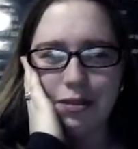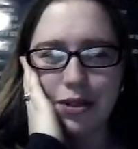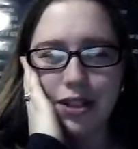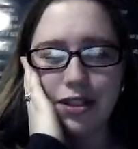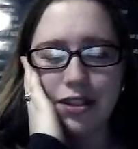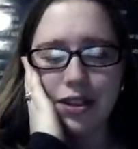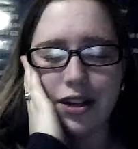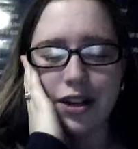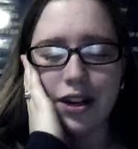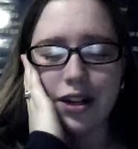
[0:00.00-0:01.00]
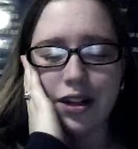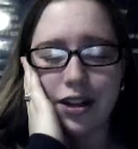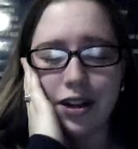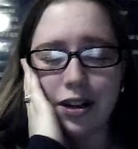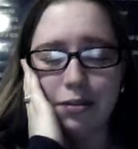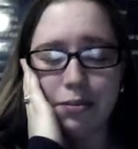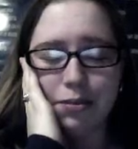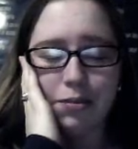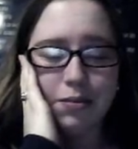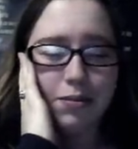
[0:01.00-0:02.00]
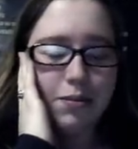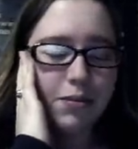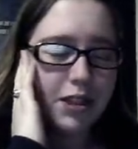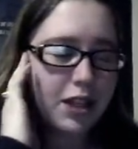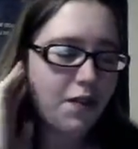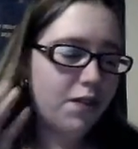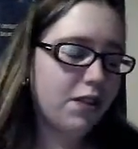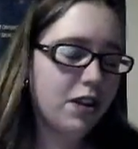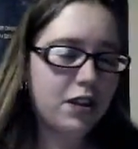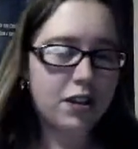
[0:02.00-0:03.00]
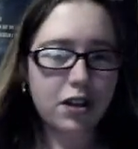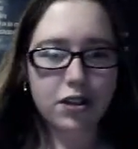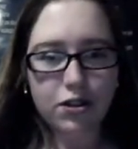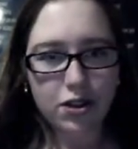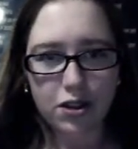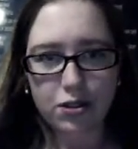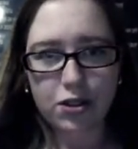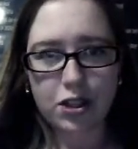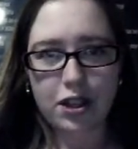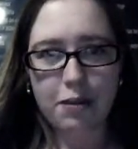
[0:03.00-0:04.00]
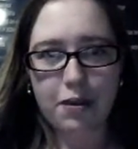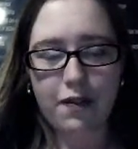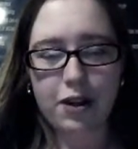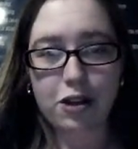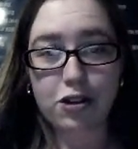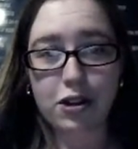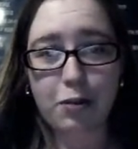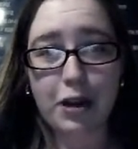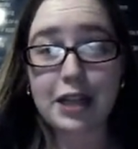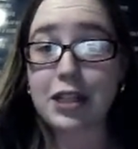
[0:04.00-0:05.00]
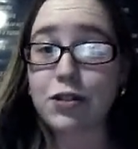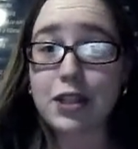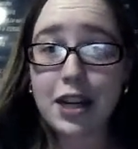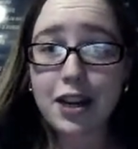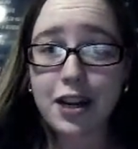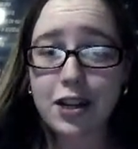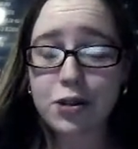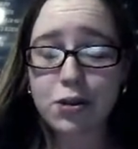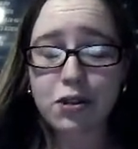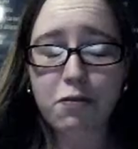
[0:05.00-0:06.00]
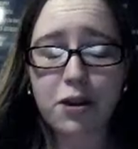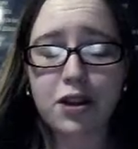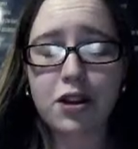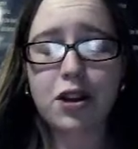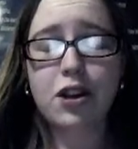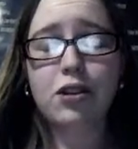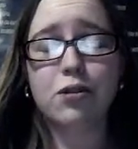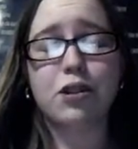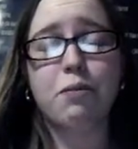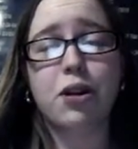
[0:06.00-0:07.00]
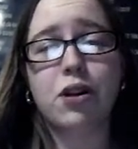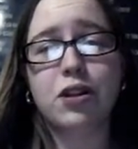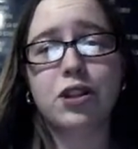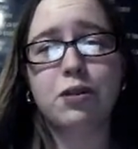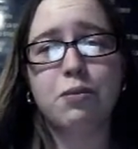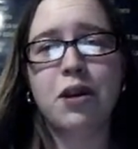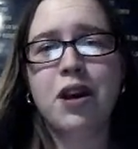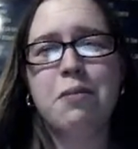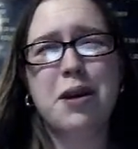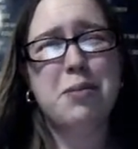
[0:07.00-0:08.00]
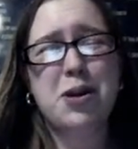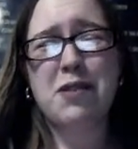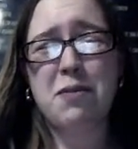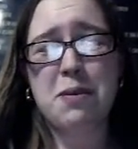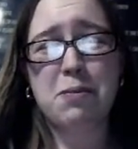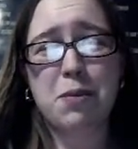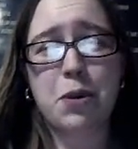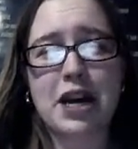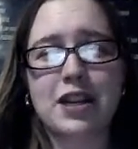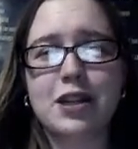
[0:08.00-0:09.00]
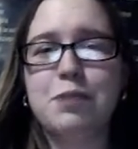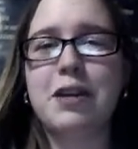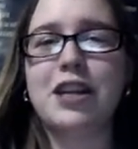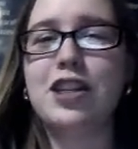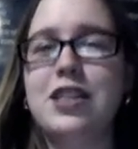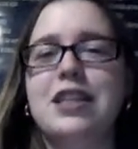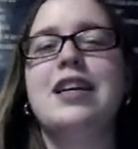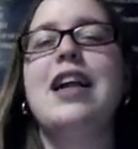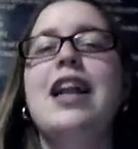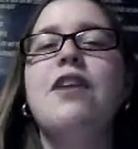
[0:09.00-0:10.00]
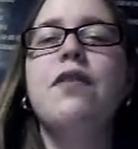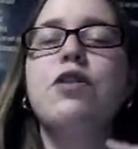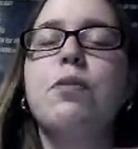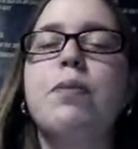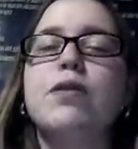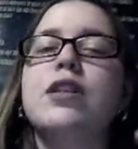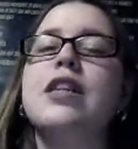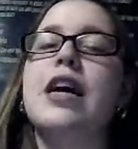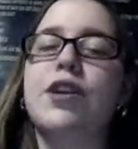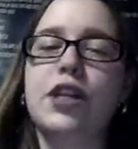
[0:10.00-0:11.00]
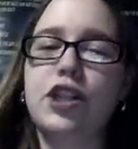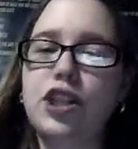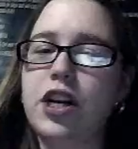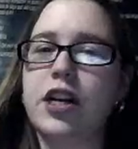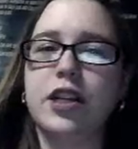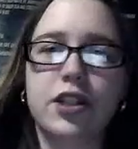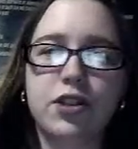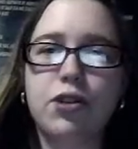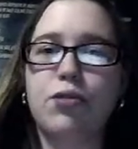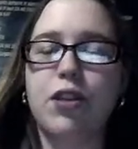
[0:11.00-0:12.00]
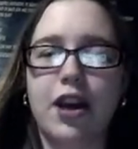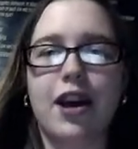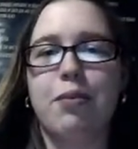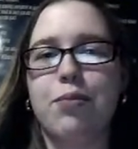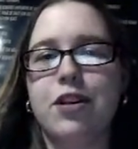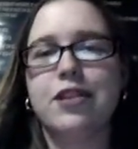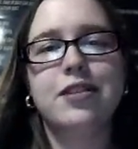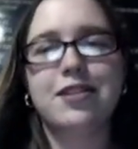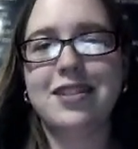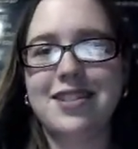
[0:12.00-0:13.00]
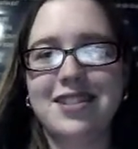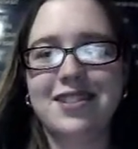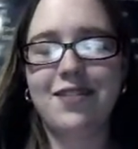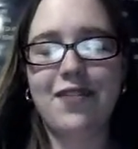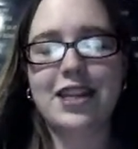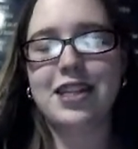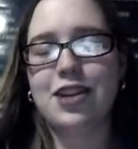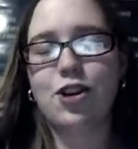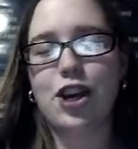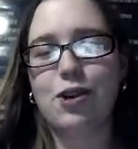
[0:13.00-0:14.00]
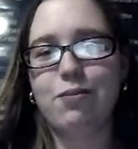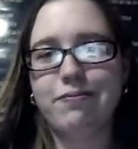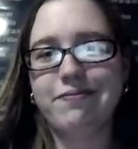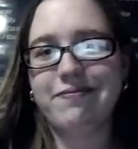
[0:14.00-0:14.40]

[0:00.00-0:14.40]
I mean, I am definitely not under the illusion that my videos are going to be as entertaining as have been. Yours have been awesome. Maybe you have a bit more practice, but I just love how your personality shines through the camera. Face it, you're cute.